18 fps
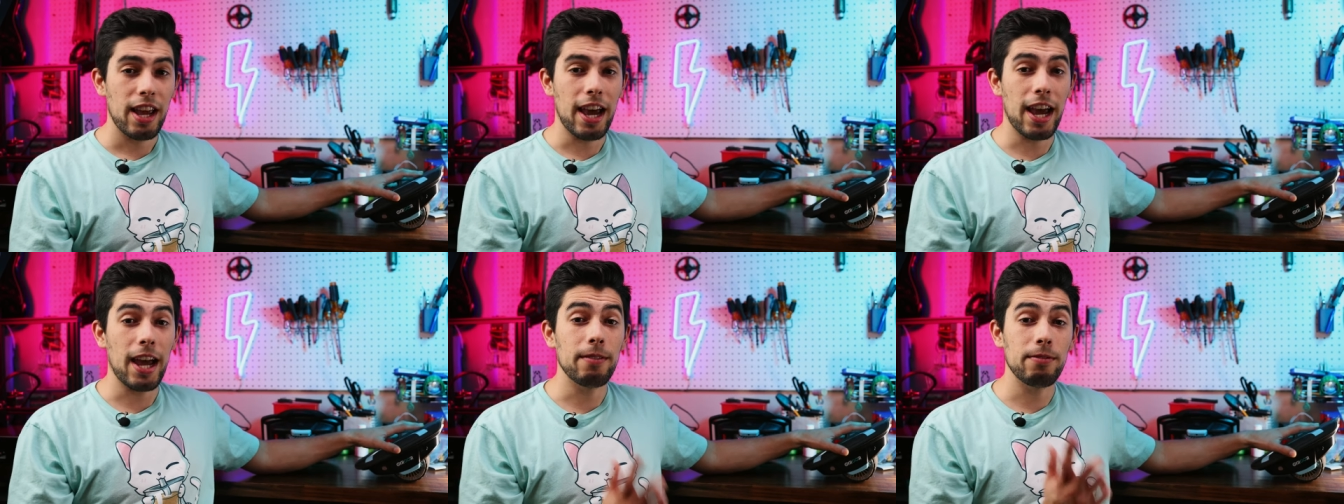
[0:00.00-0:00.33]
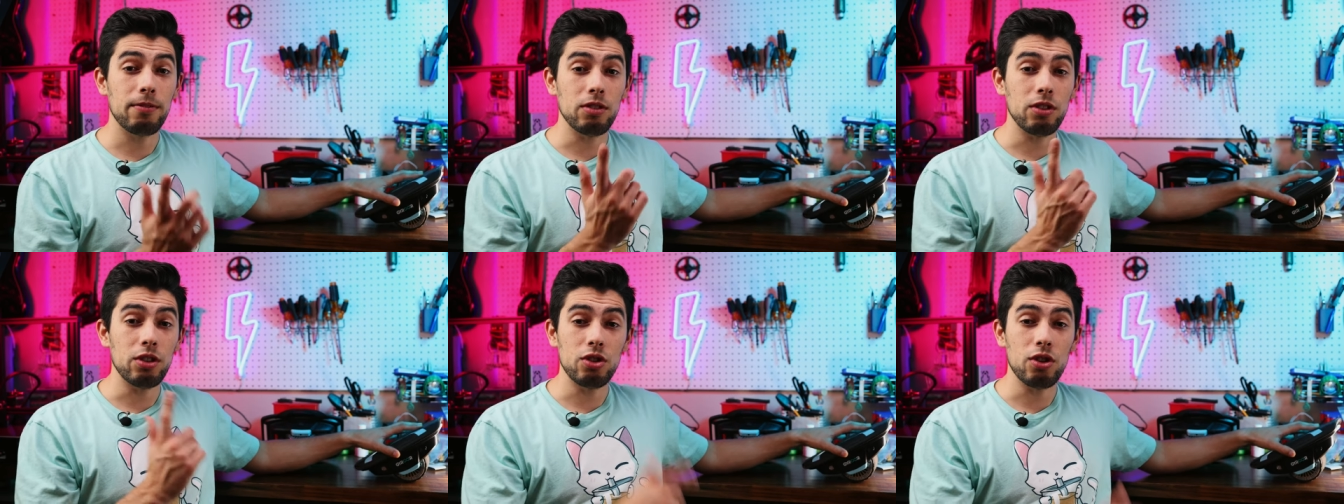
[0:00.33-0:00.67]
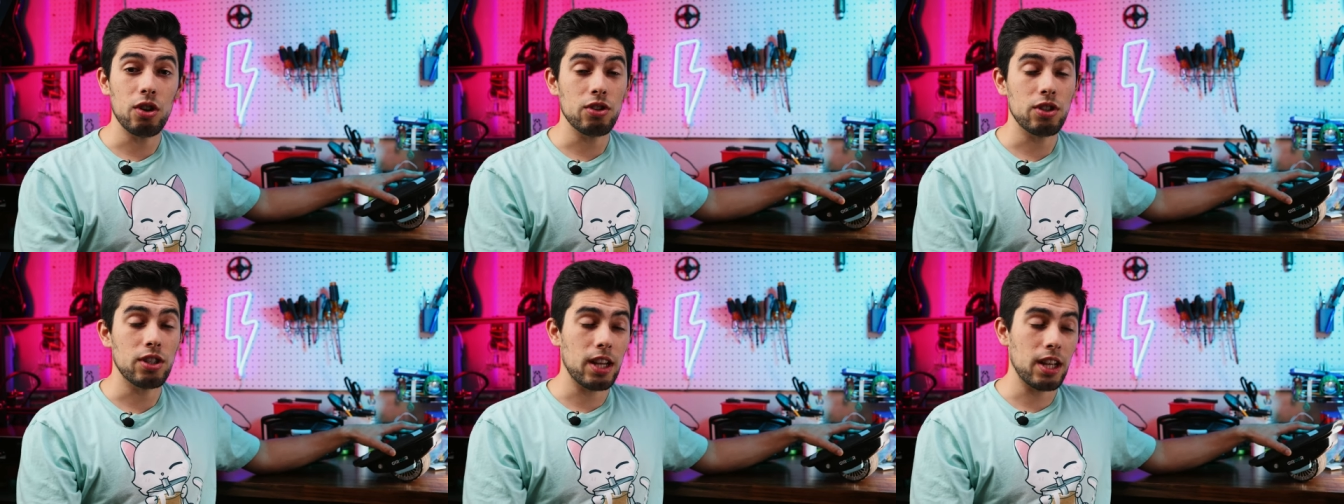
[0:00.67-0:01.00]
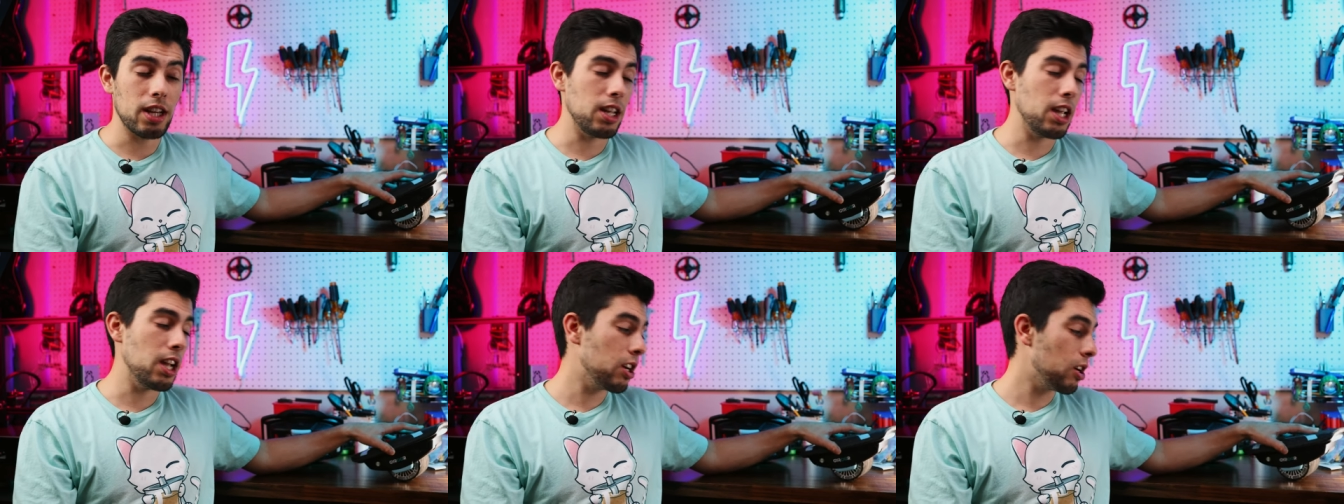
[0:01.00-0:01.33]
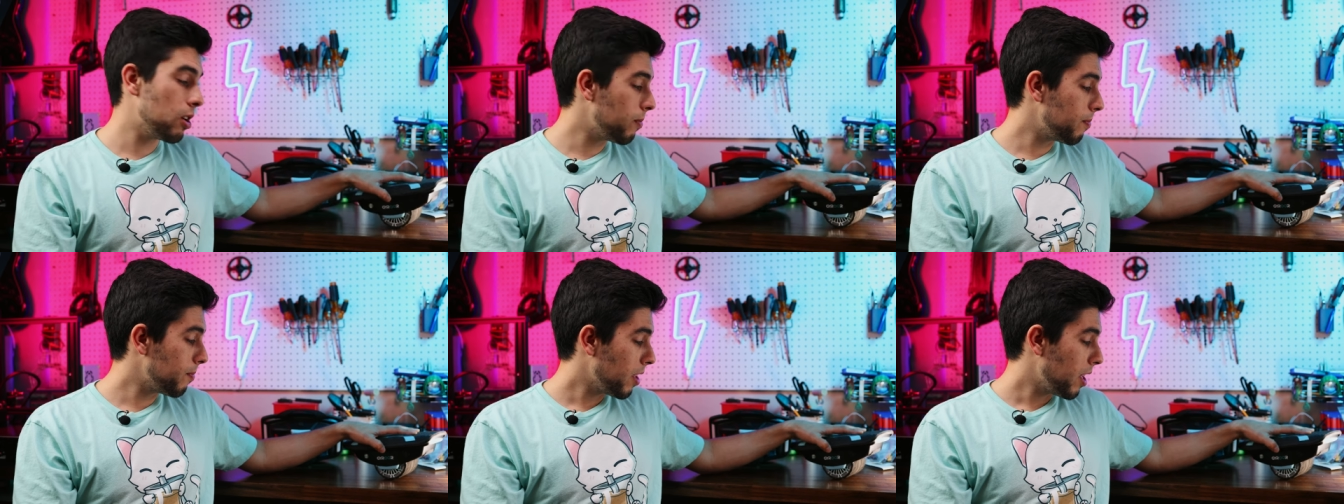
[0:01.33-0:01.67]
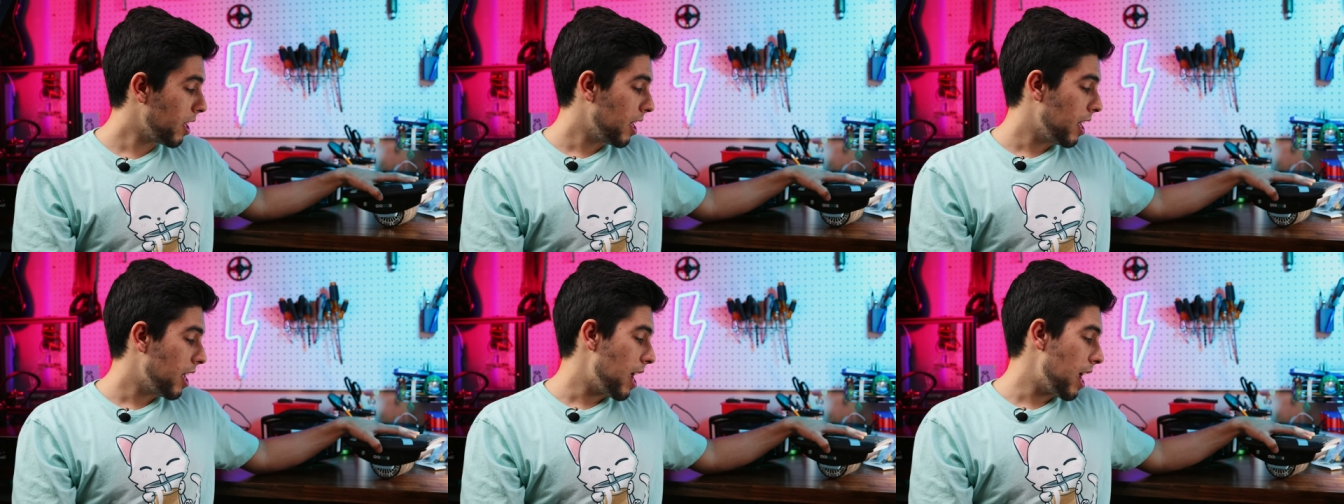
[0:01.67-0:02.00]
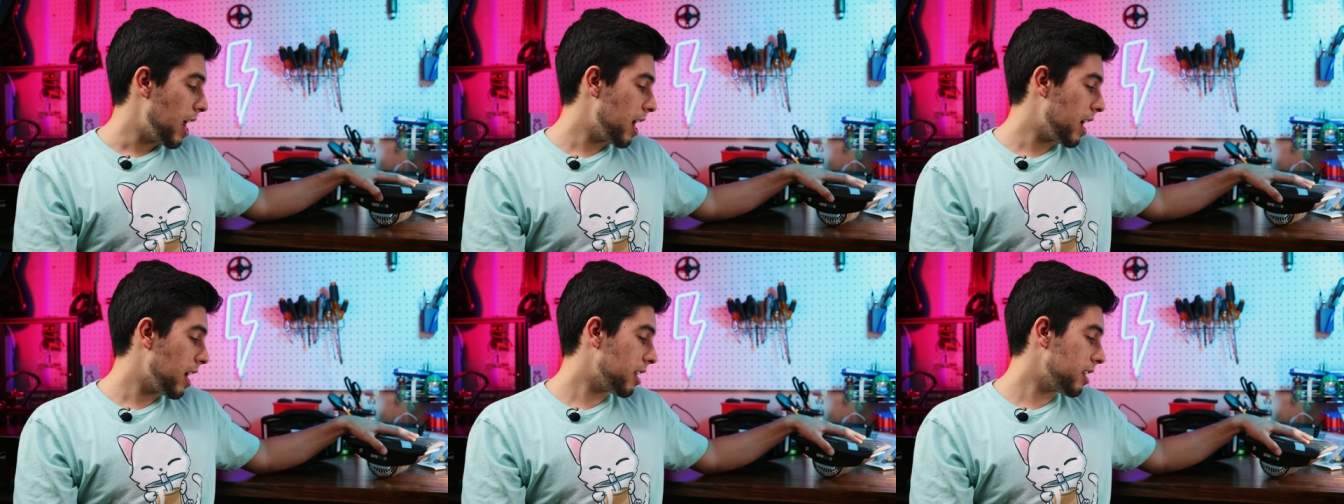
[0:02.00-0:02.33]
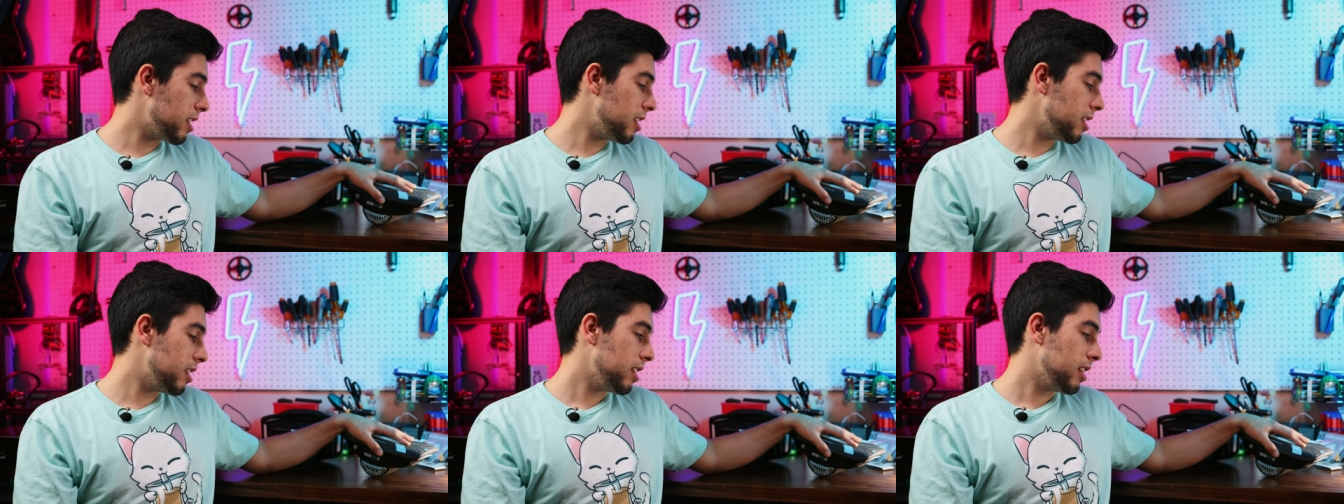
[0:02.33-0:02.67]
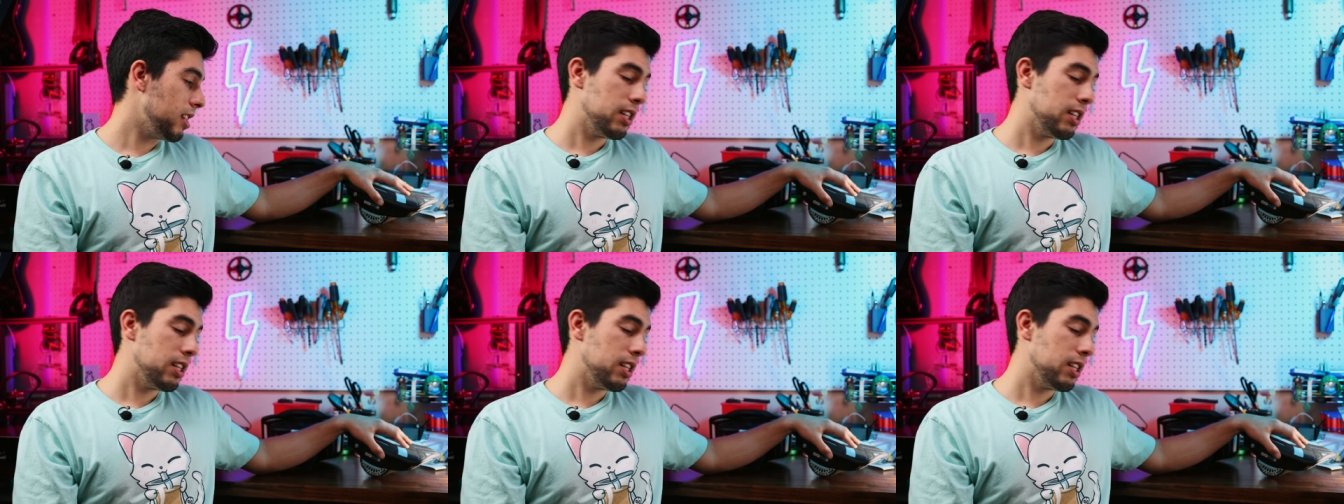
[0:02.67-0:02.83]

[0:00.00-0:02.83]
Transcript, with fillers: at Fully Charged San Diego. And